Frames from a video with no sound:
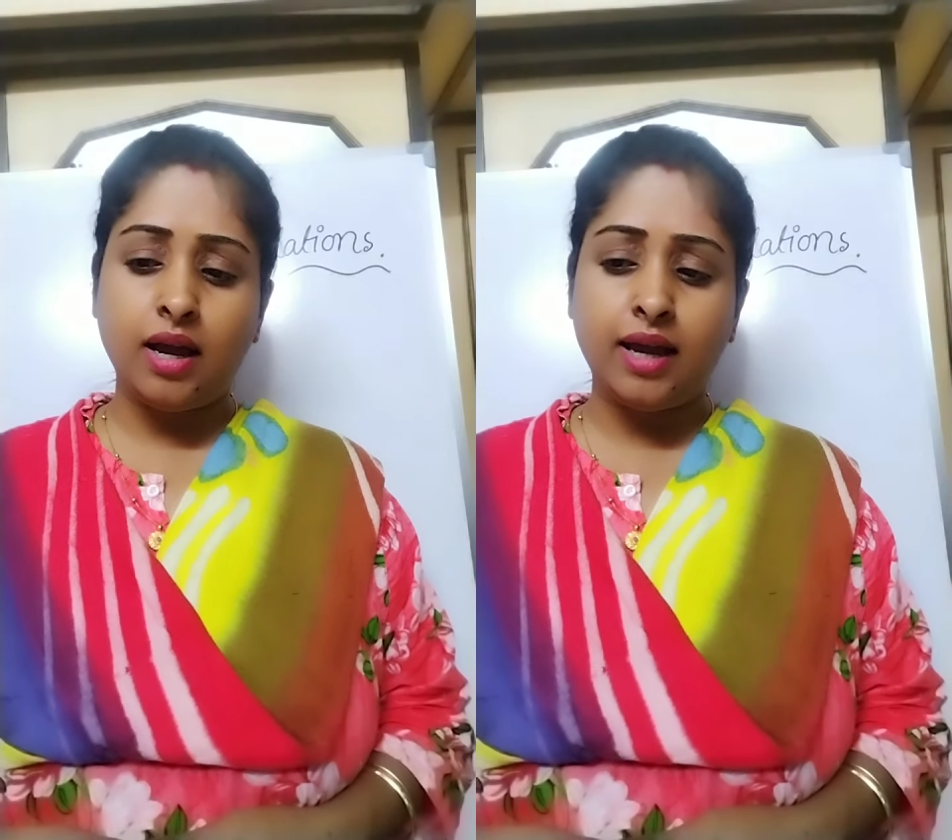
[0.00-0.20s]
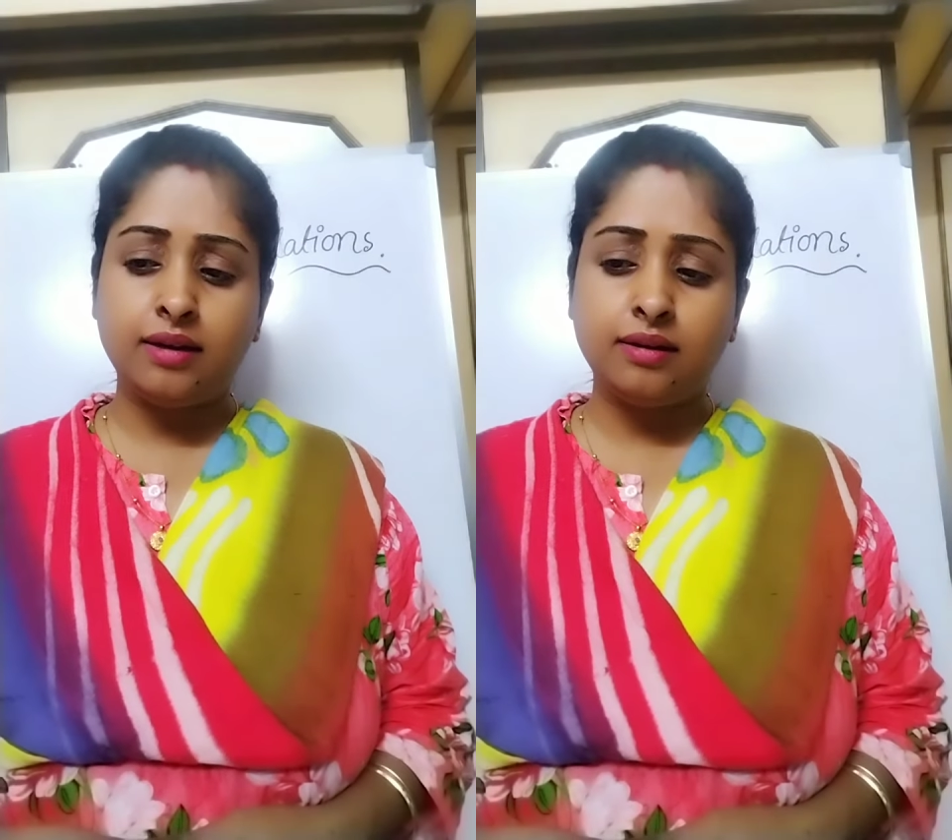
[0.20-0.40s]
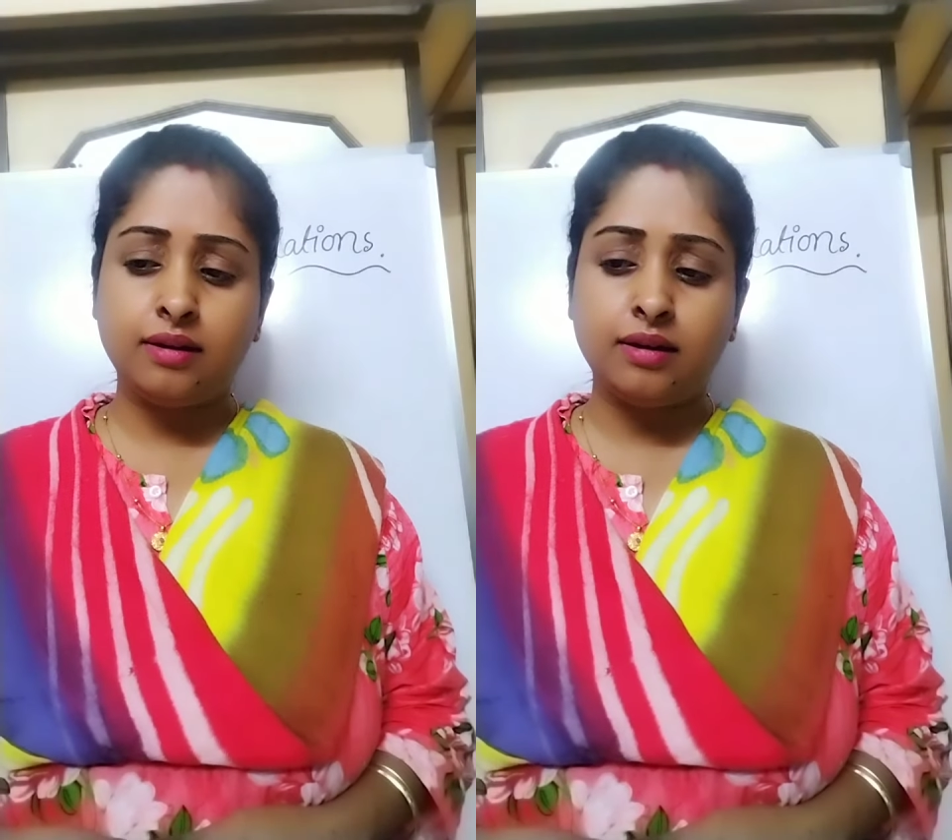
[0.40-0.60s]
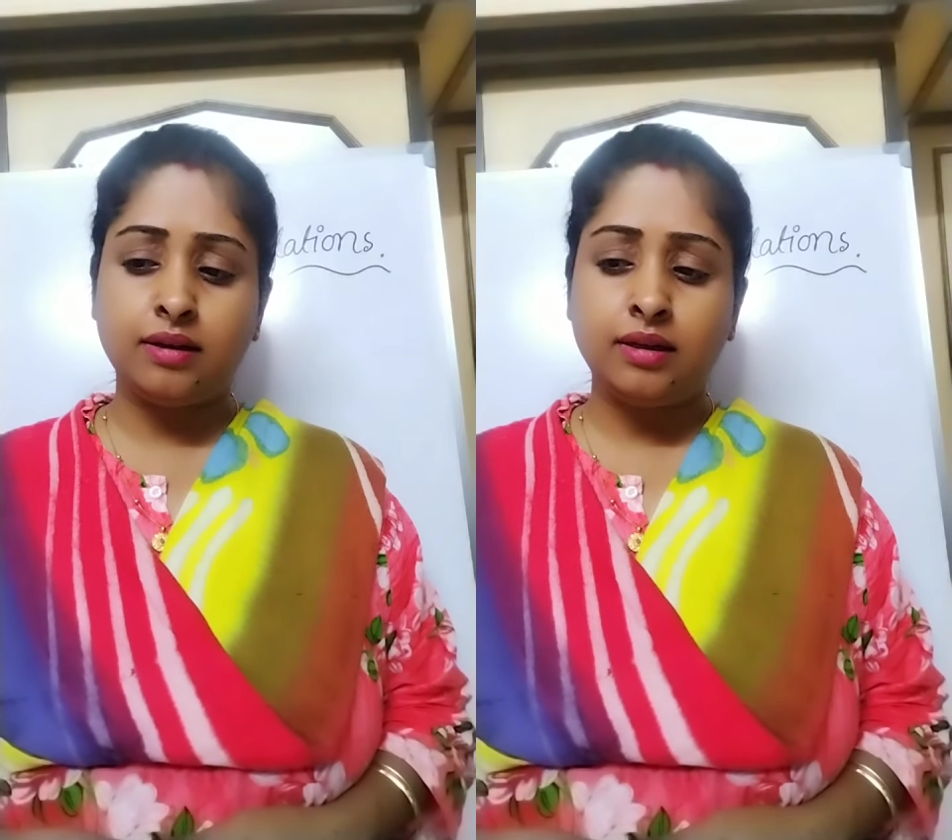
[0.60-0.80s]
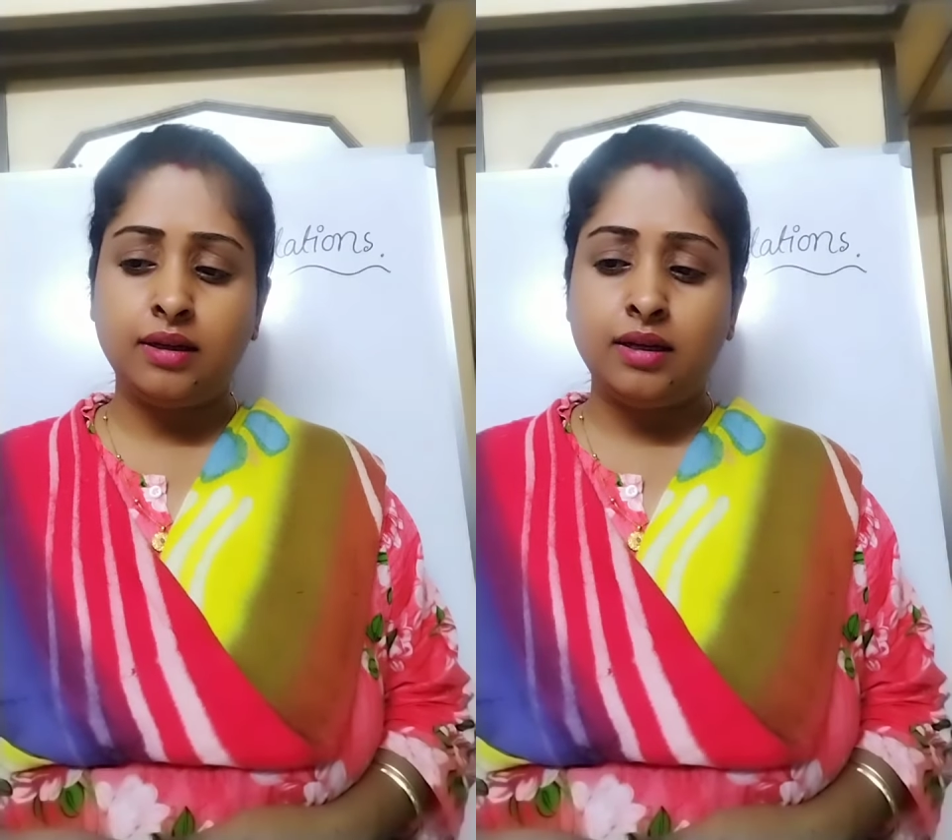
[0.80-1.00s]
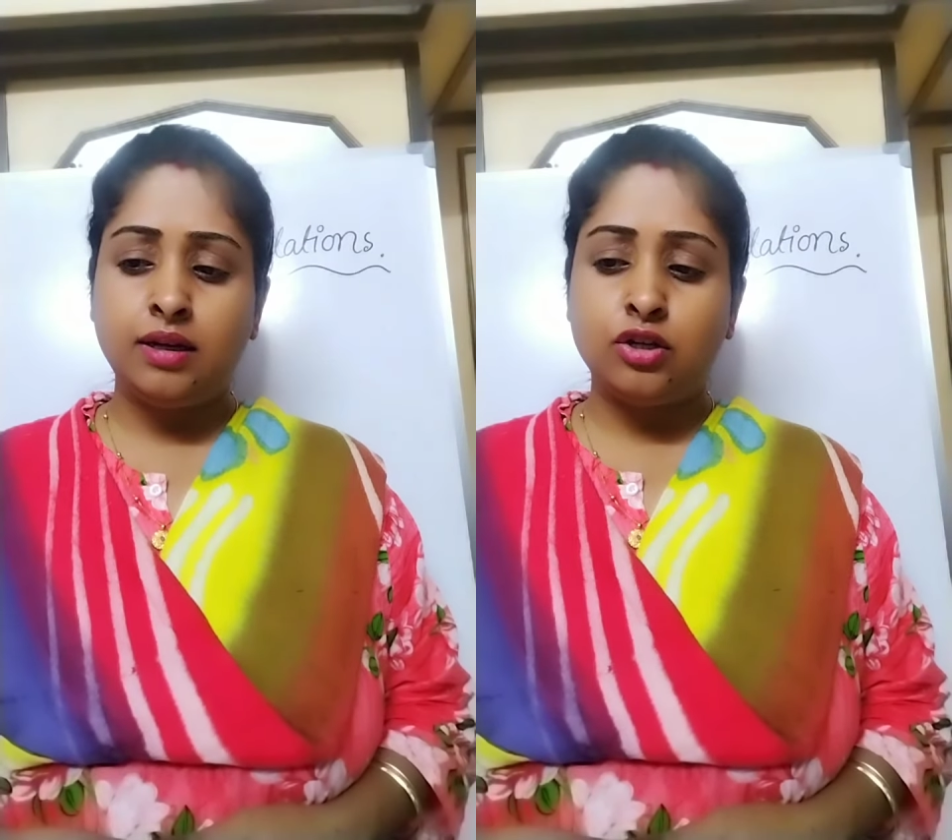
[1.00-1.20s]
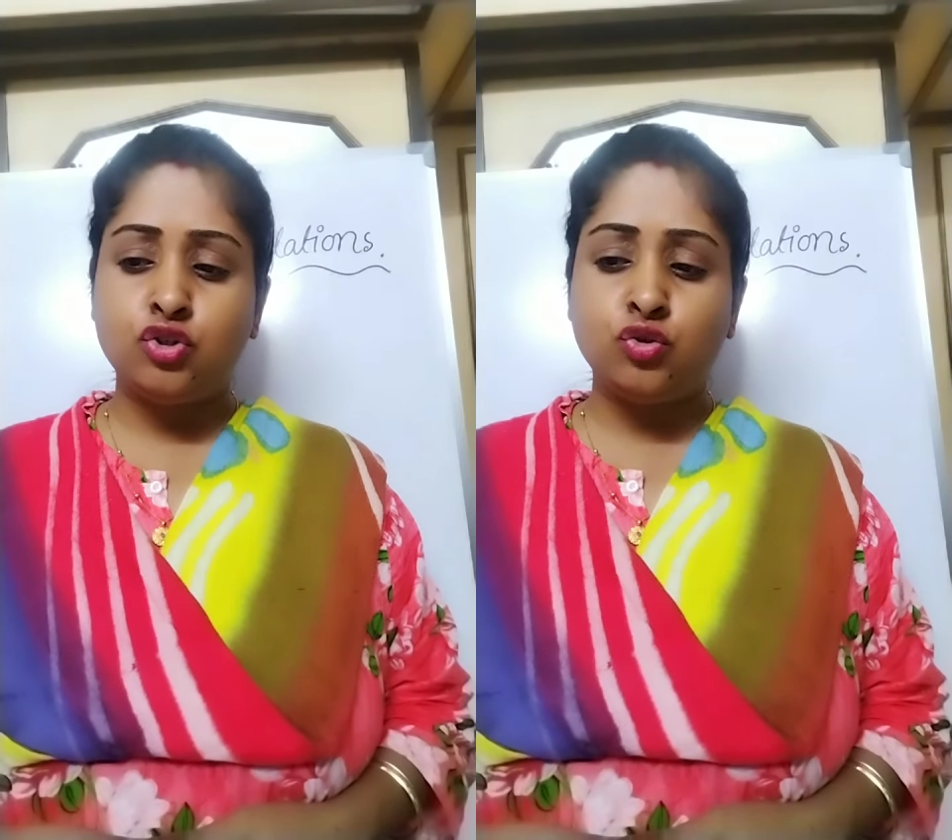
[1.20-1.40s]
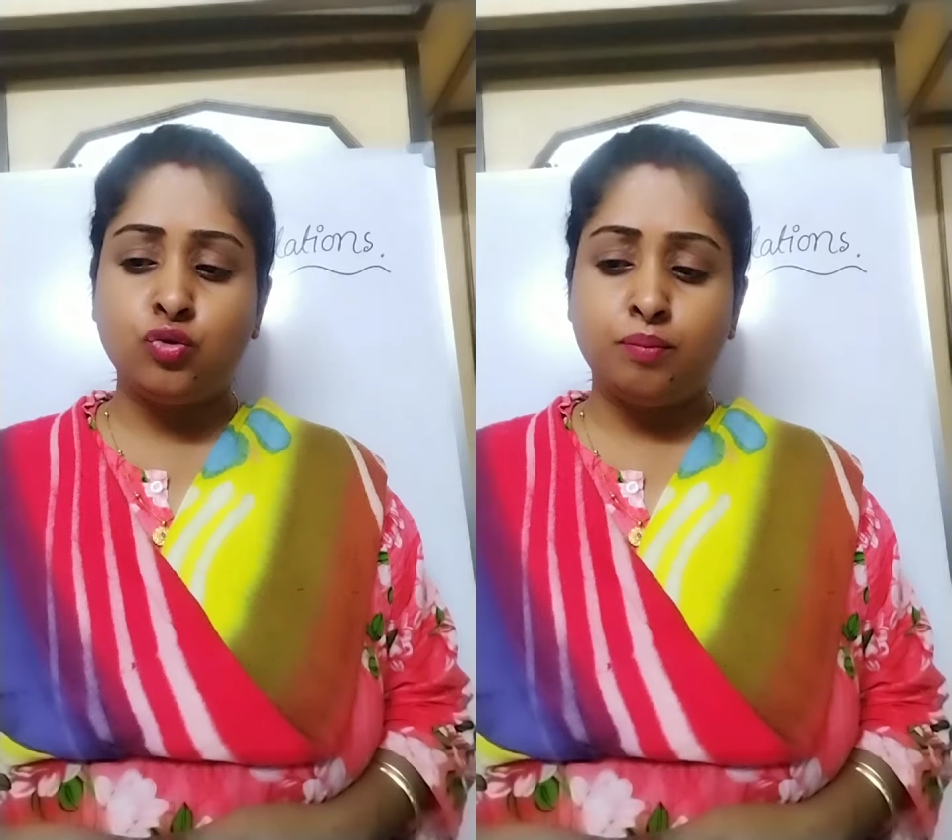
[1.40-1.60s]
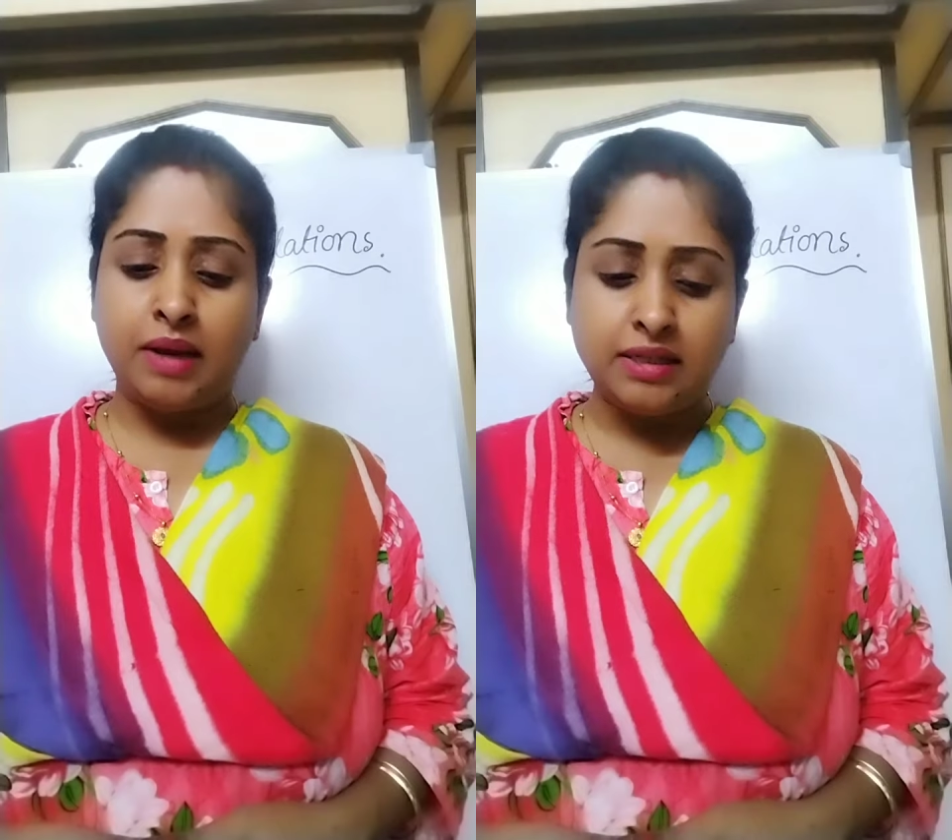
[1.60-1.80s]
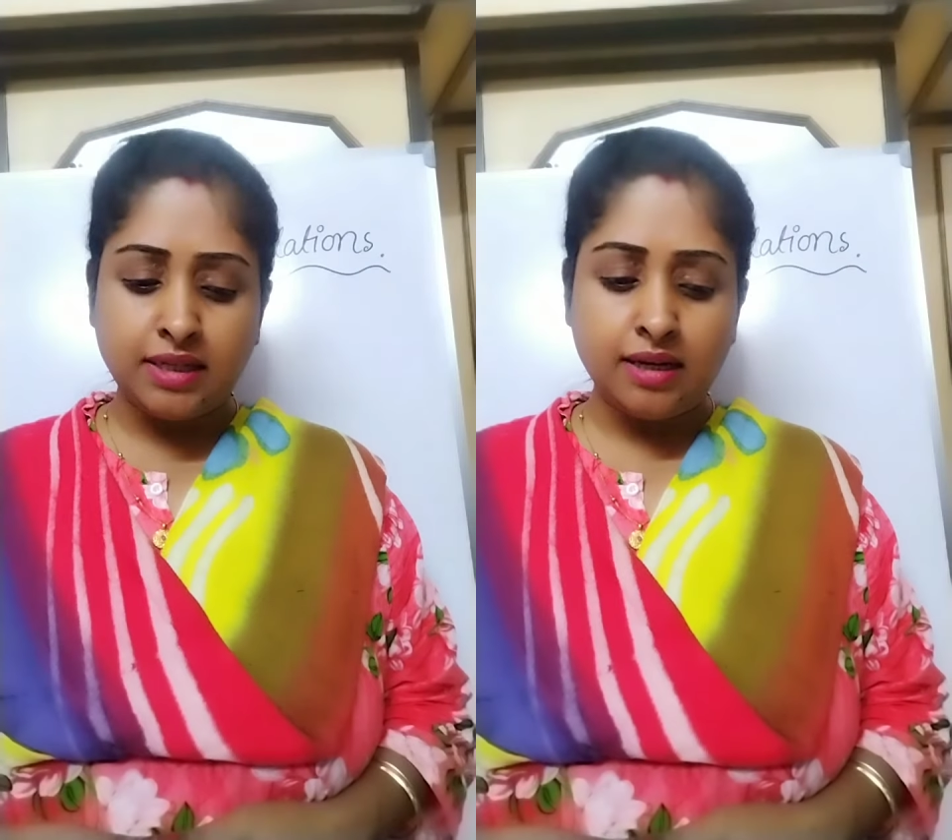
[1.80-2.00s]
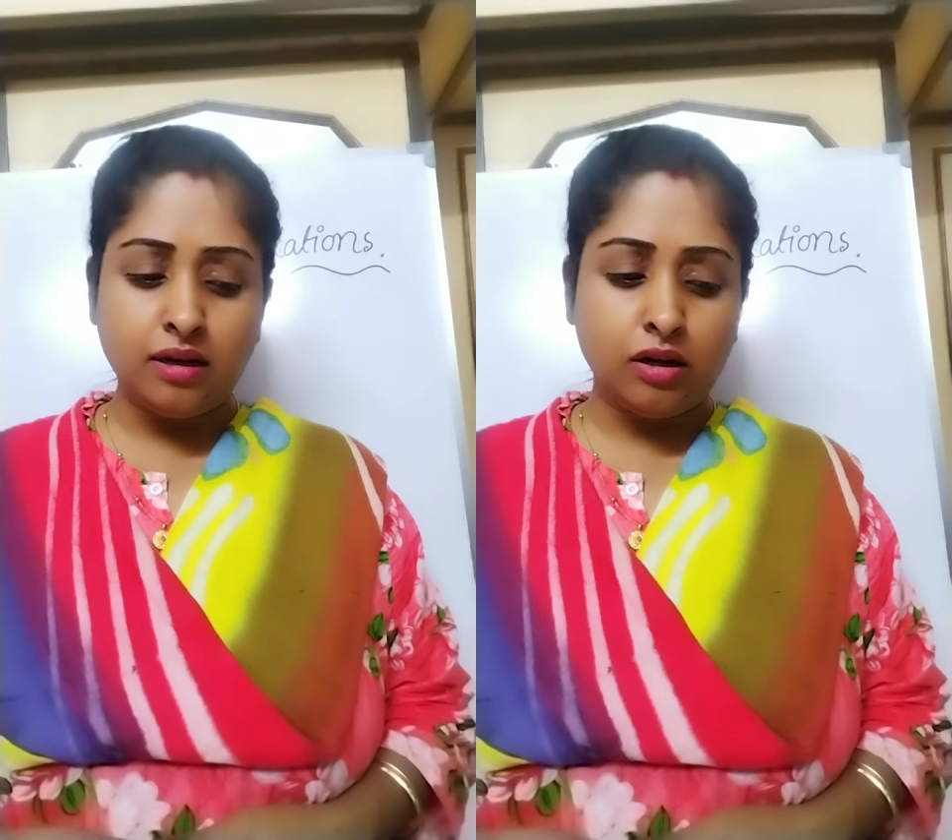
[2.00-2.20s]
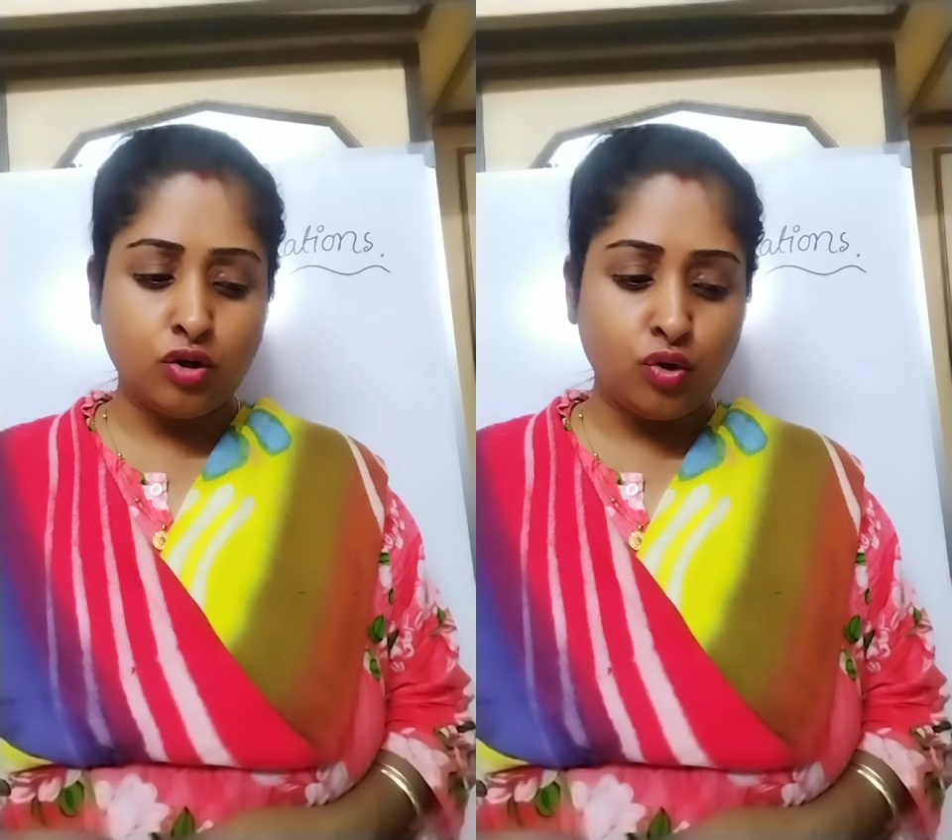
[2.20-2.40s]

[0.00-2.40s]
And uh, to maintain a